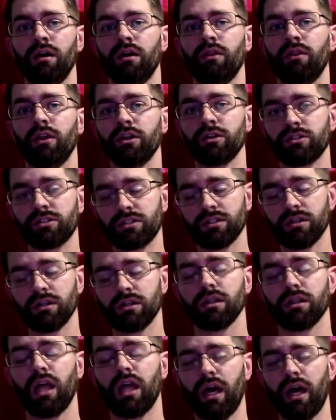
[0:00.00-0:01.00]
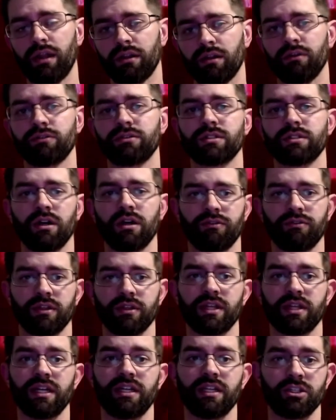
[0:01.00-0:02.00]
there's still a lot of stuff that
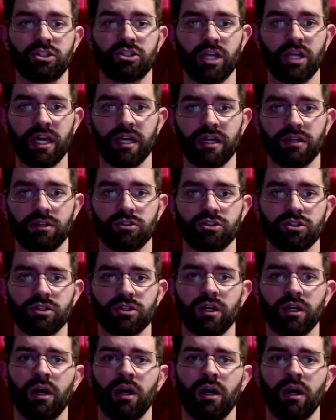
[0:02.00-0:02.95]
they did change.